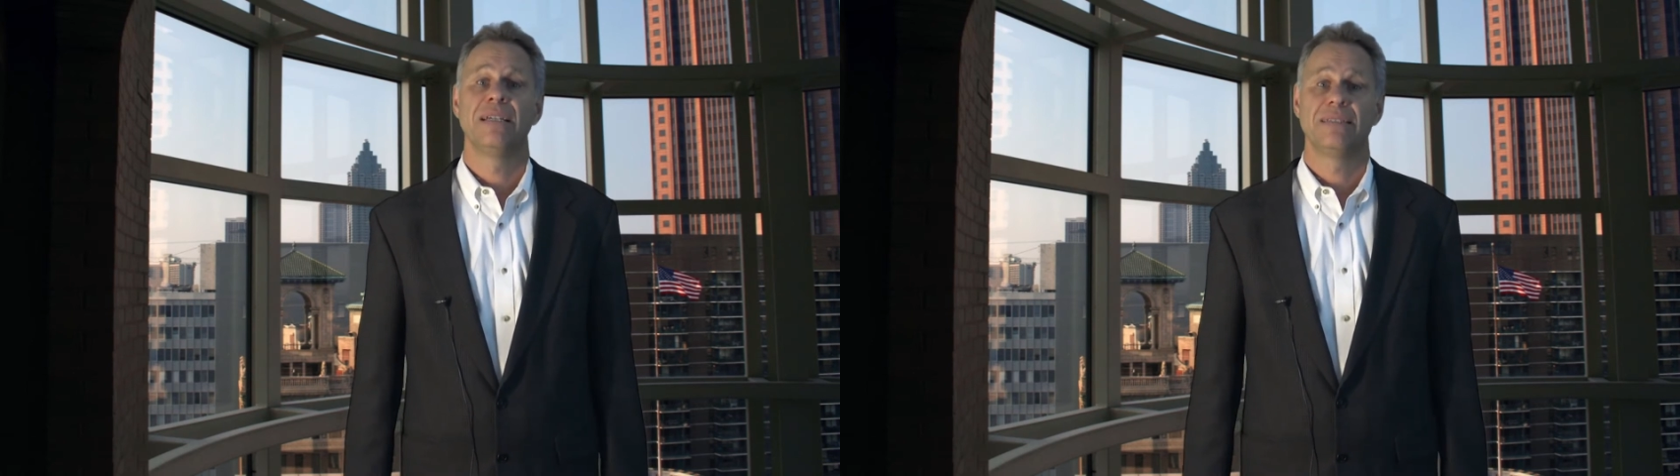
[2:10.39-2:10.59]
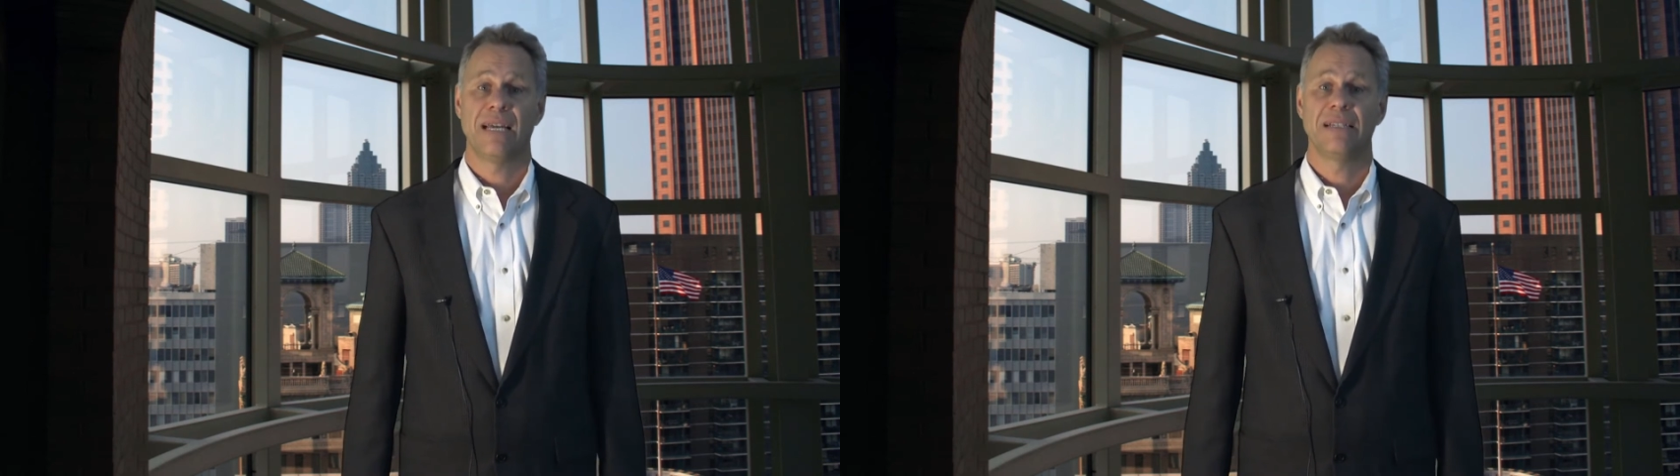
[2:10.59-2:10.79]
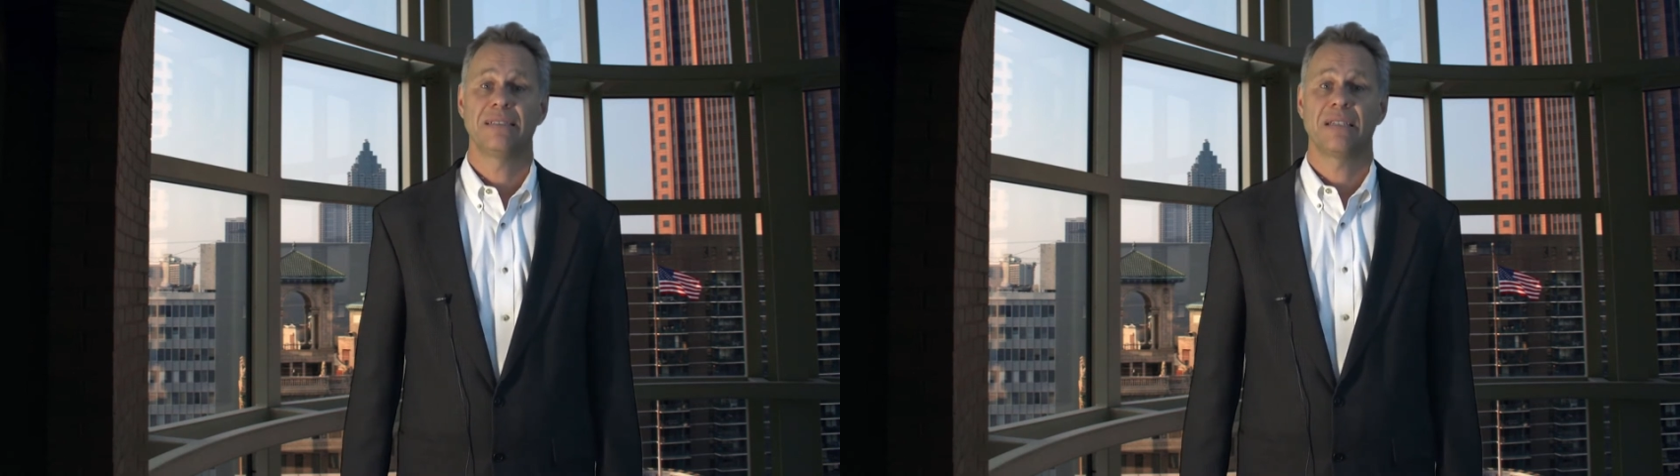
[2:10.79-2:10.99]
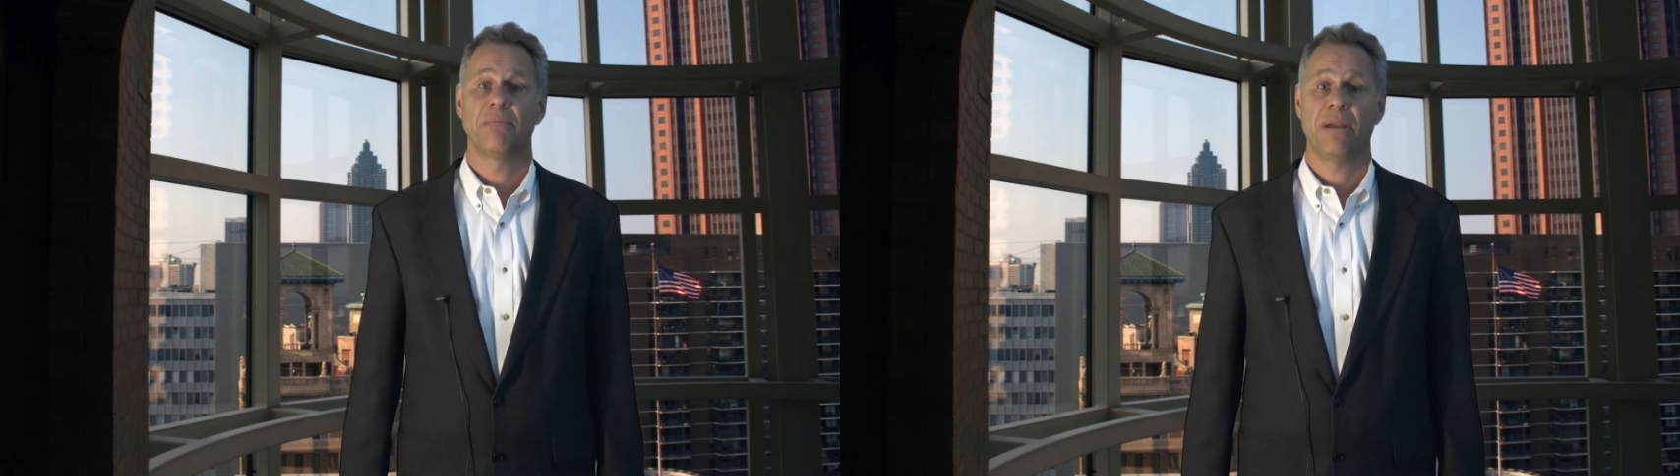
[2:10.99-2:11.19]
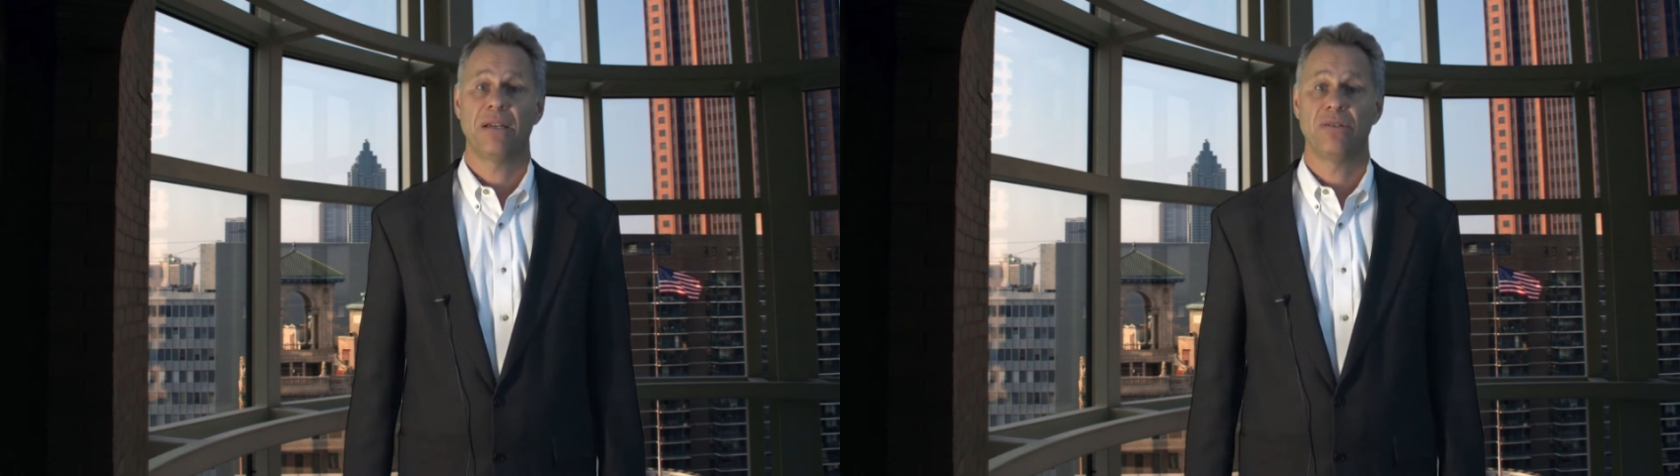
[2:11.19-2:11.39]
Tenants can
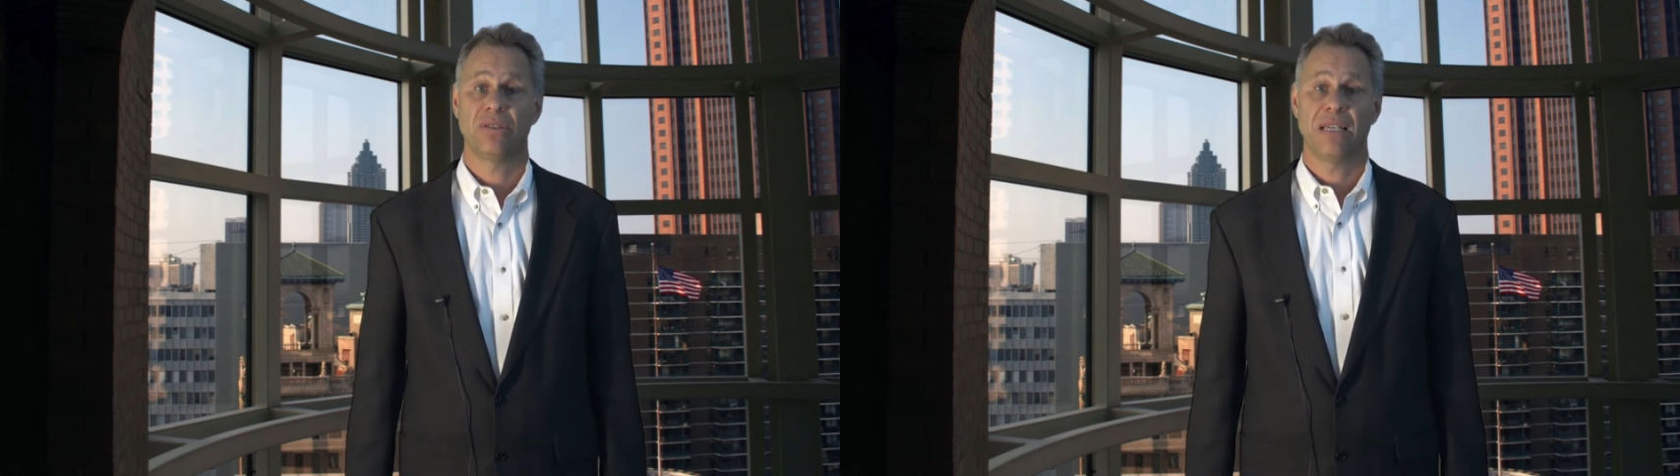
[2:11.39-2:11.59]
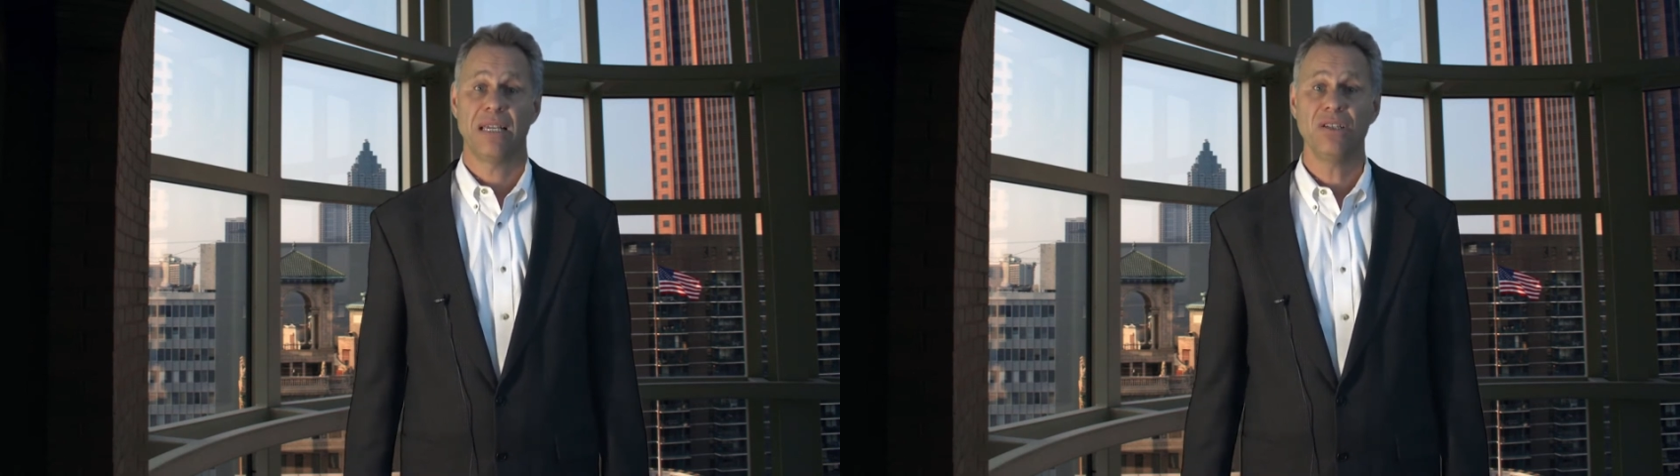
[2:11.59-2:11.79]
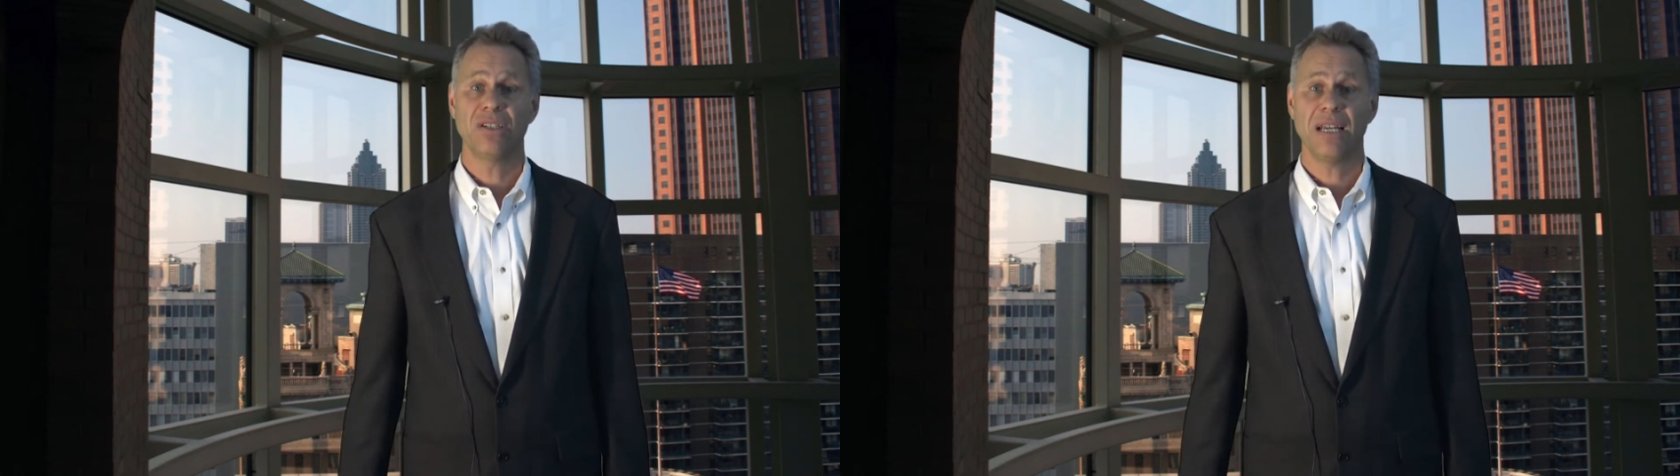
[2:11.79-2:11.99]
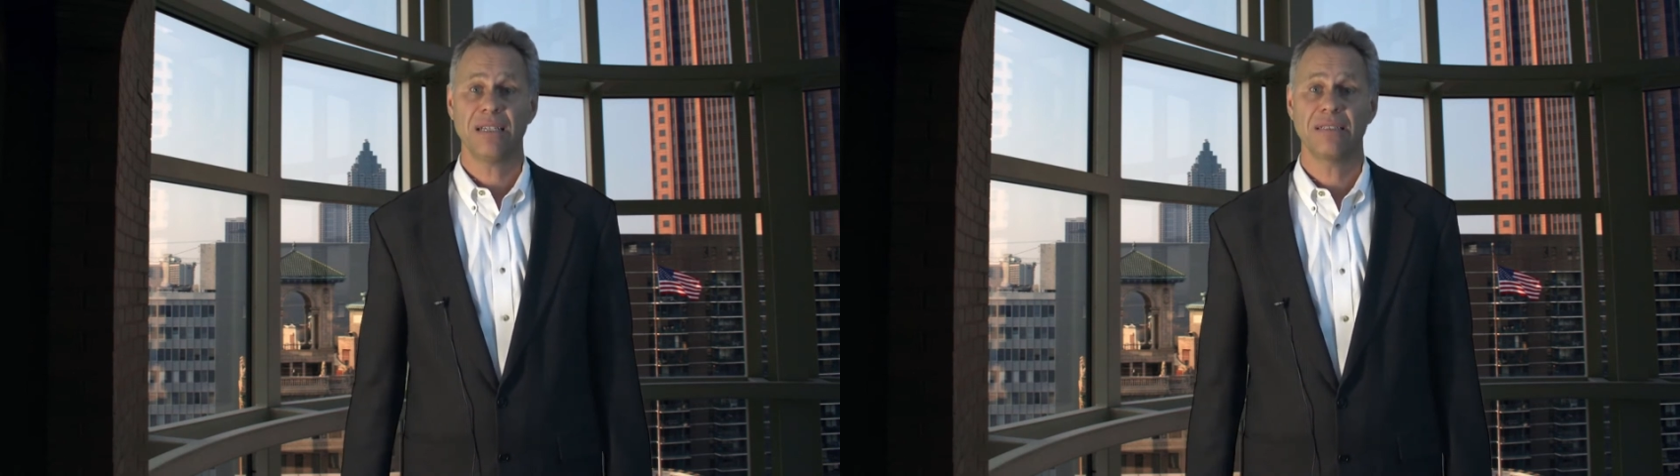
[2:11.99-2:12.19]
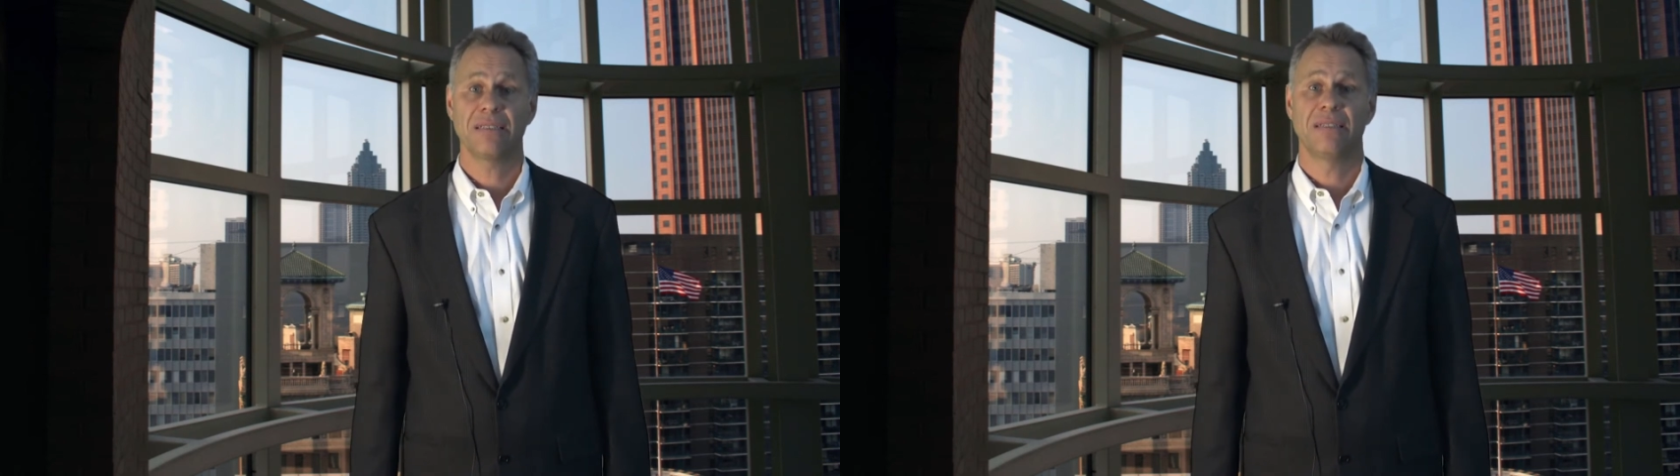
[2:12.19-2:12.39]
pay using
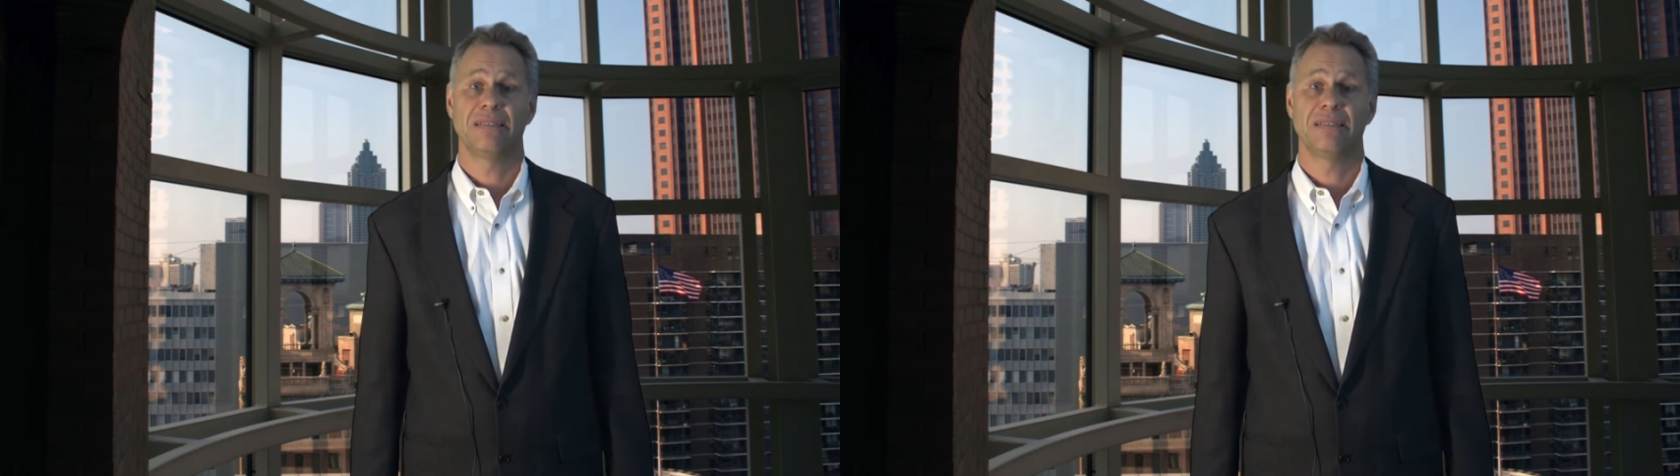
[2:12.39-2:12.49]
eChecks,